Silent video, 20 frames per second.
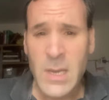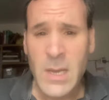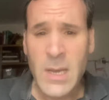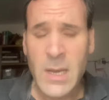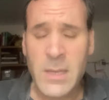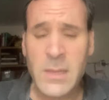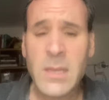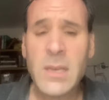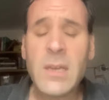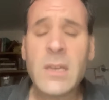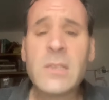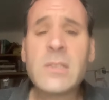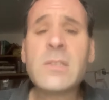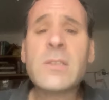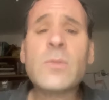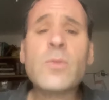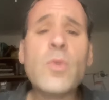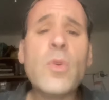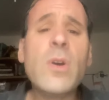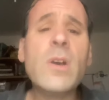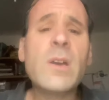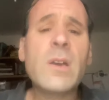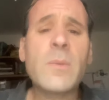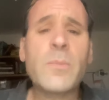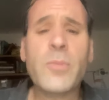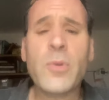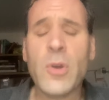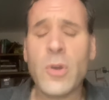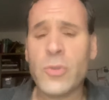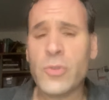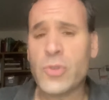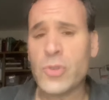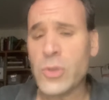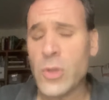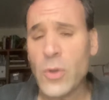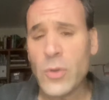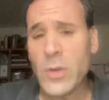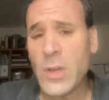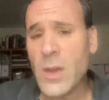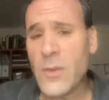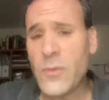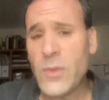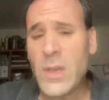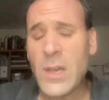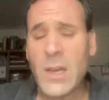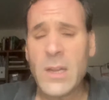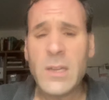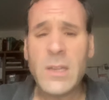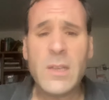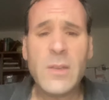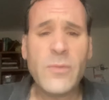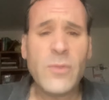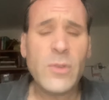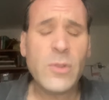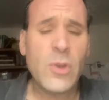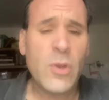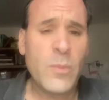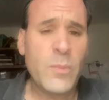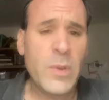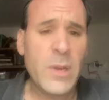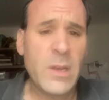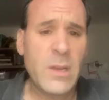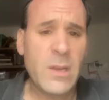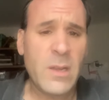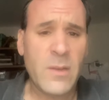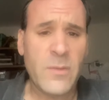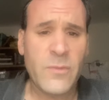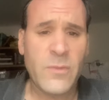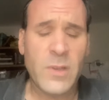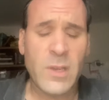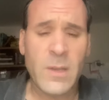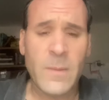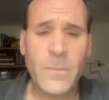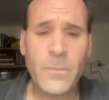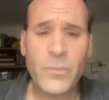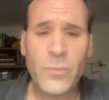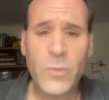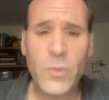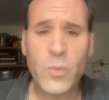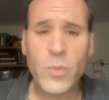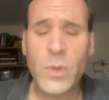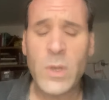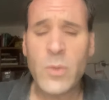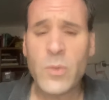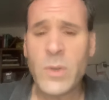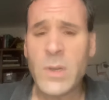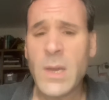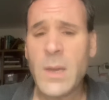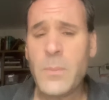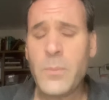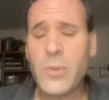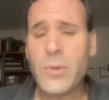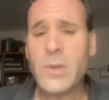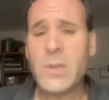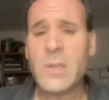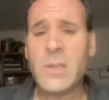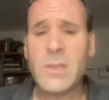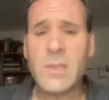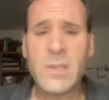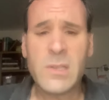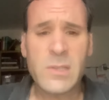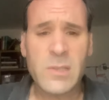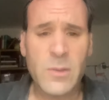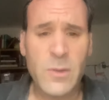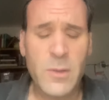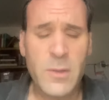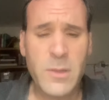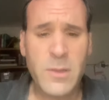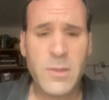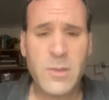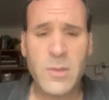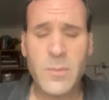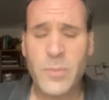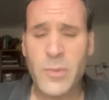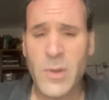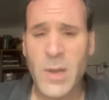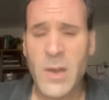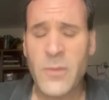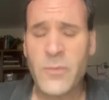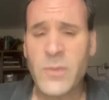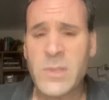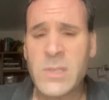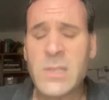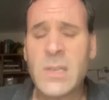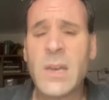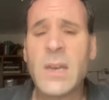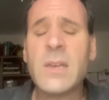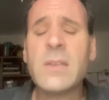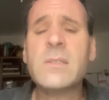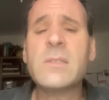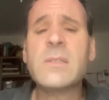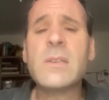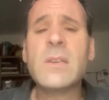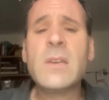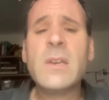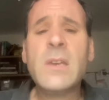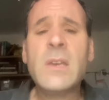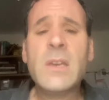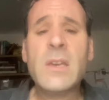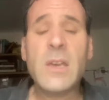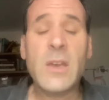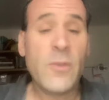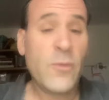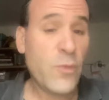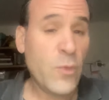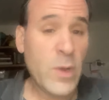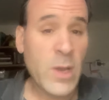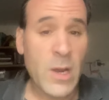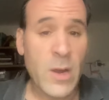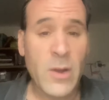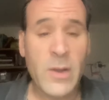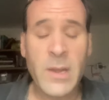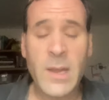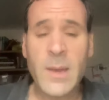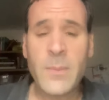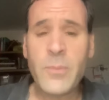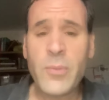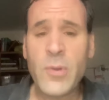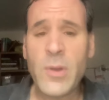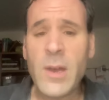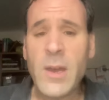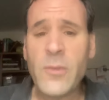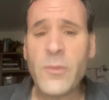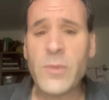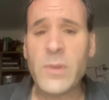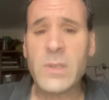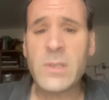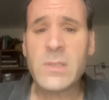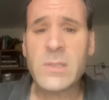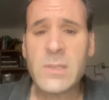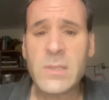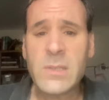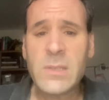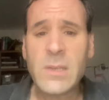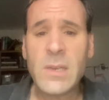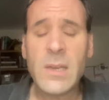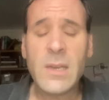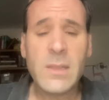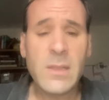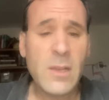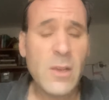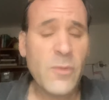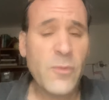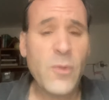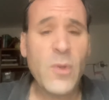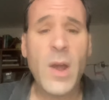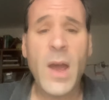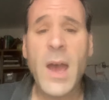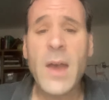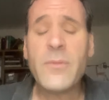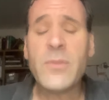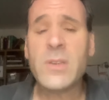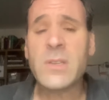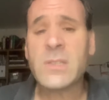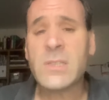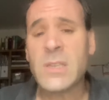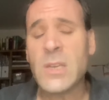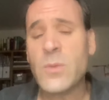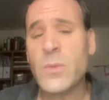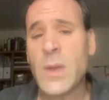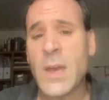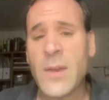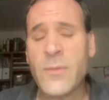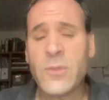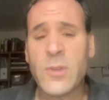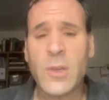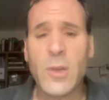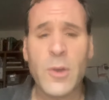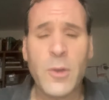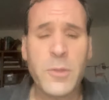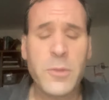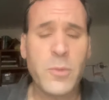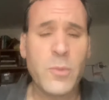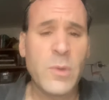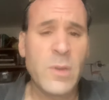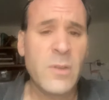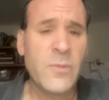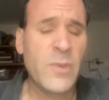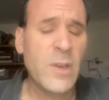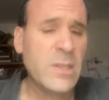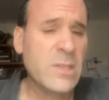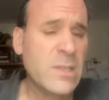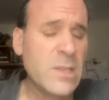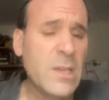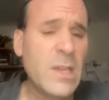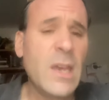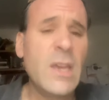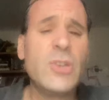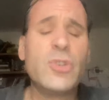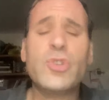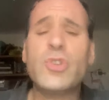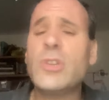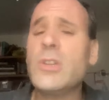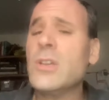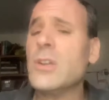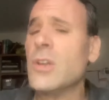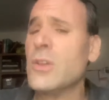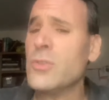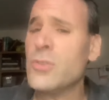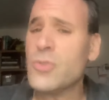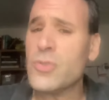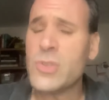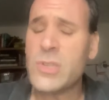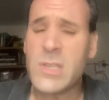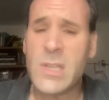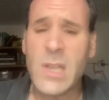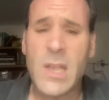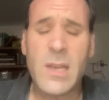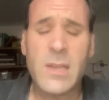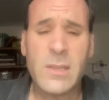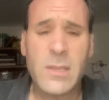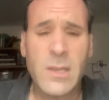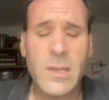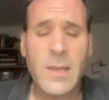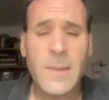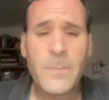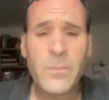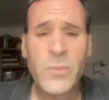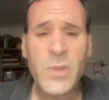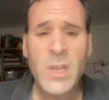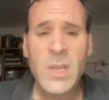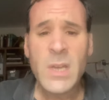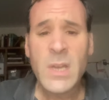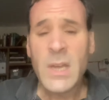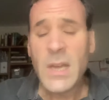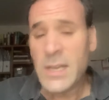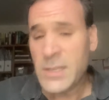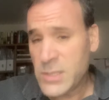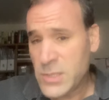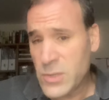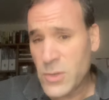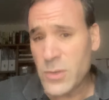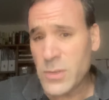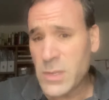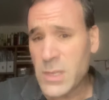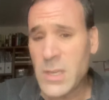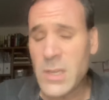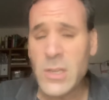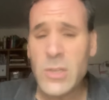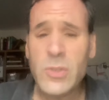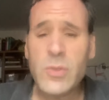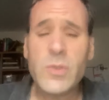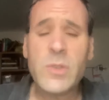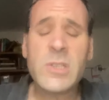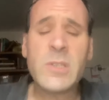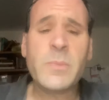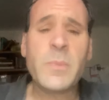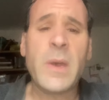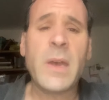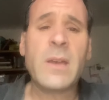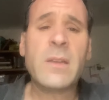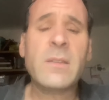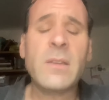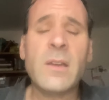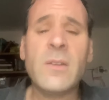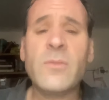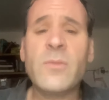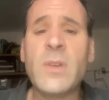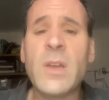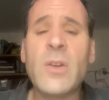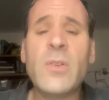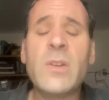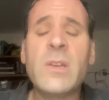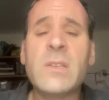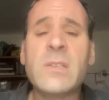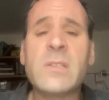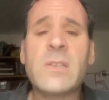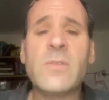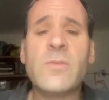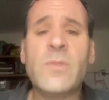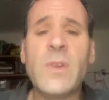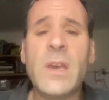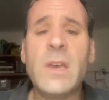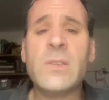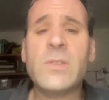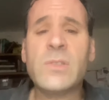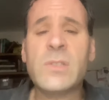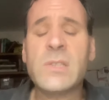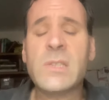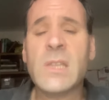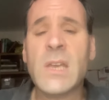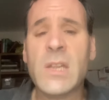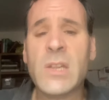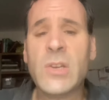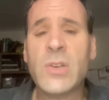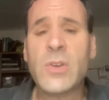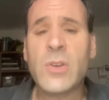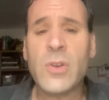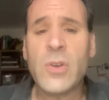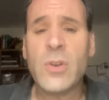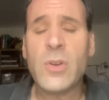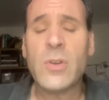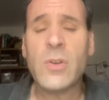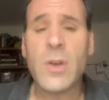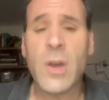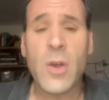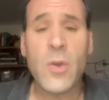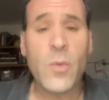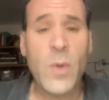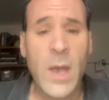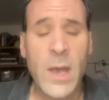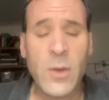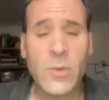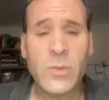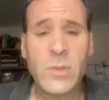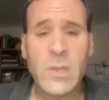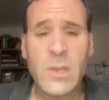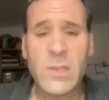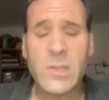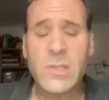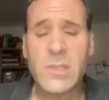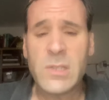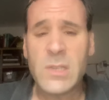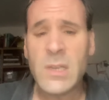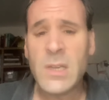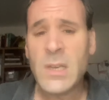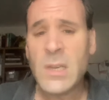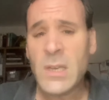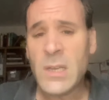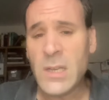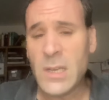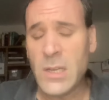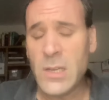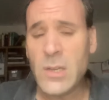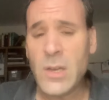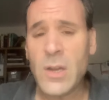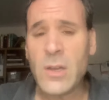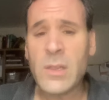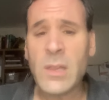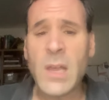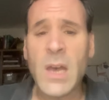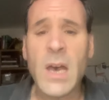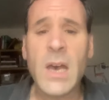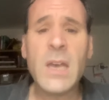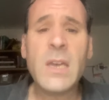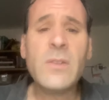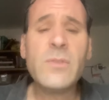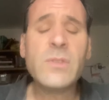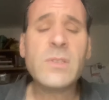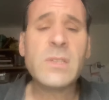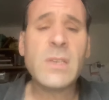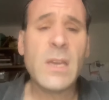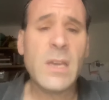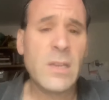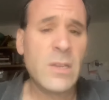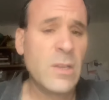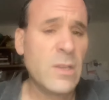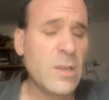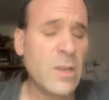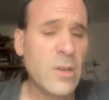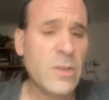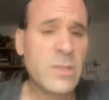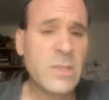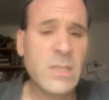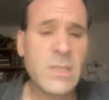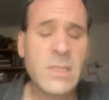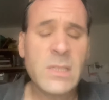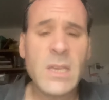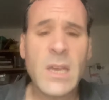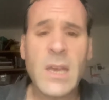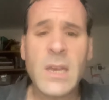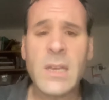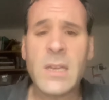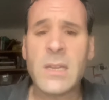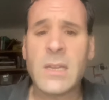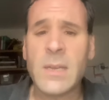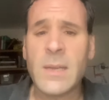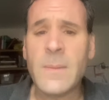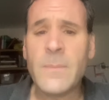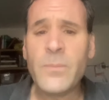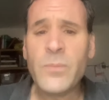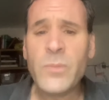I think it's the wrong approach. Lo navi ani velo ben navi. We were not put in this earth to prophesize if we are not prophets. And therefore, obviously, we have to go through investigation and understanding and certainly introspect on various events that occur around us, in our lives, and in our society.